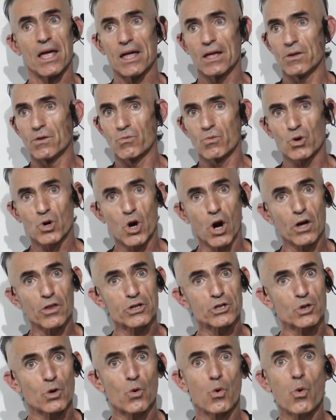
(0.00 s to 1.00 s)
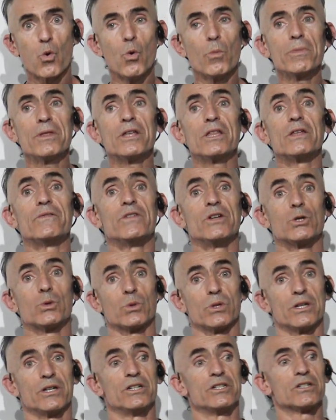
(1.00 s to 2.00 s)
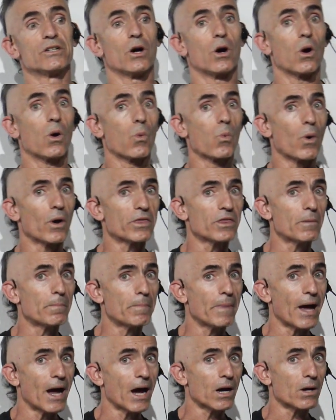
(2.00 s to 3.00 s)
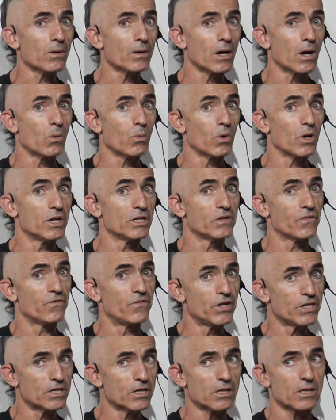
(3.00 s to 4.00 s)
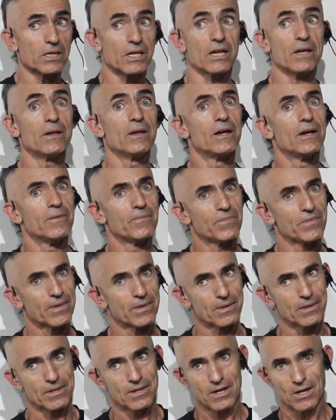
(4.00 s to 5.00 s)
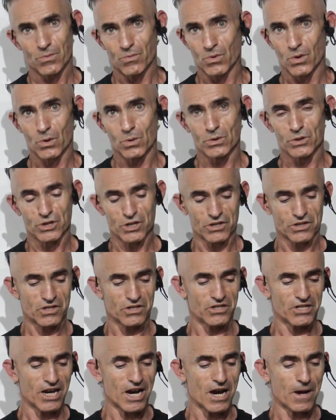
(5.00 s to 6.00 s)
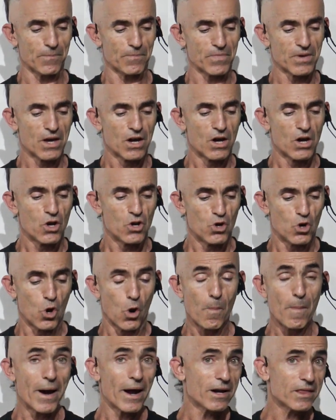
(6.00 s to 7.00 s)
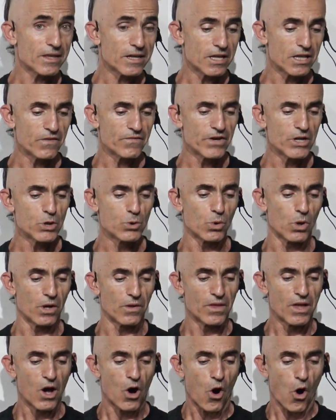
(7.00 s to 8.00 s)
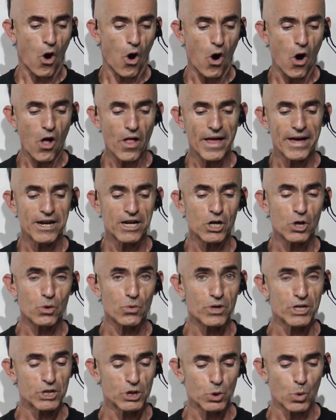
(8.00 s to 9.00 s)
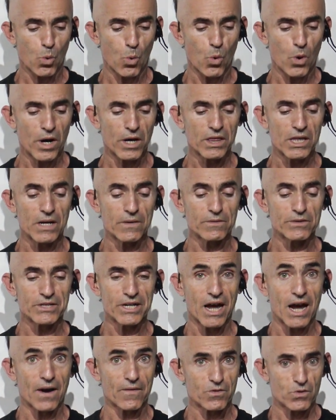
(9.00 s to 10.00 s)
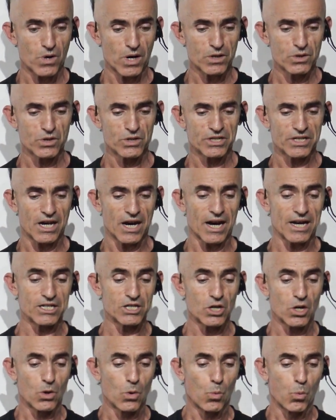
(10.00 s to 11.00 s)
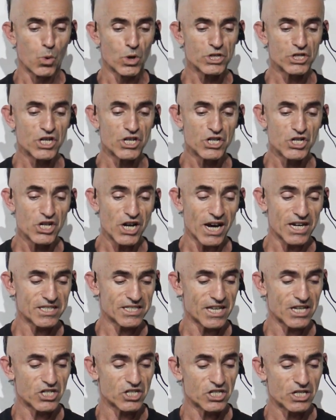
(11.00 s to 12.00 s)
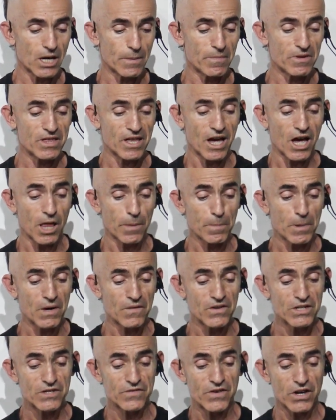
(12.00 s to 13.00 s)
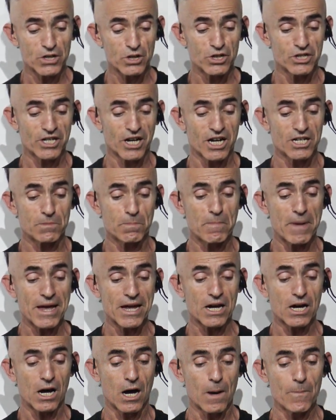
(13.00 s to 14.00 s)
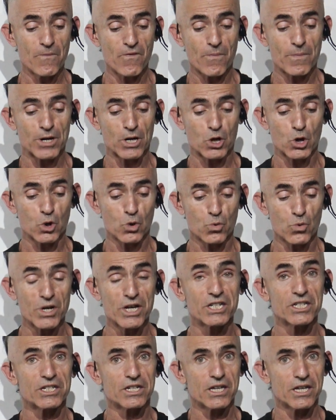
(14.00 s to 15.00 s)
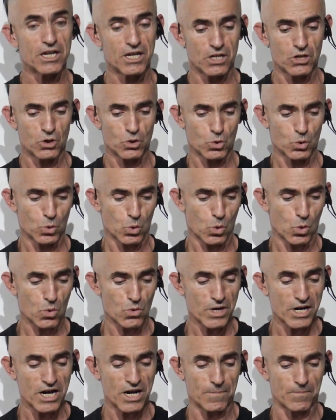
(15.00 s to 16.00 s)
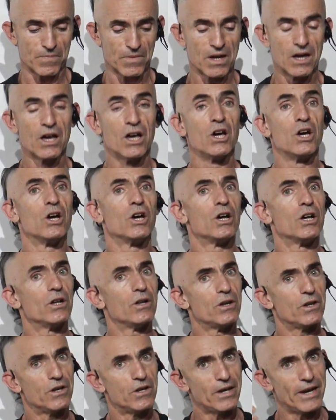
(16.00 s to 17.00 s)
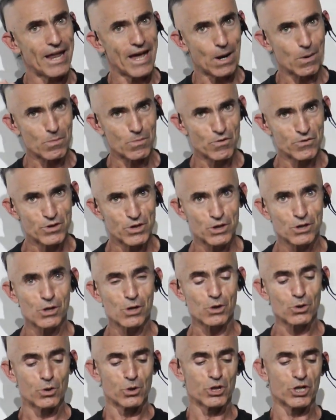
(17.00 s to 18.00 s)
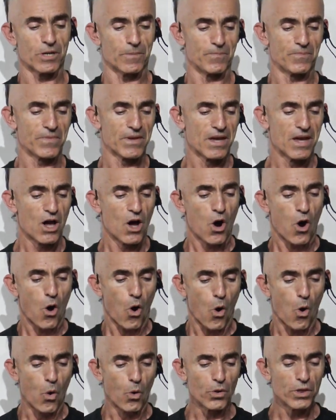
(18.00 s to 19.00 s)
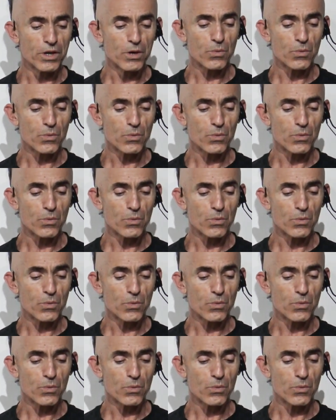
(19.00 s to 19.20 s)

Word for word: regardless of whom the individual is or what the background was physically, it rose just the same. No matter the individual, all had increased taurine levels after exercise which suggests that some of the health benefits of exercise may come from an increase in taurine. Now we move to the conclusion. Only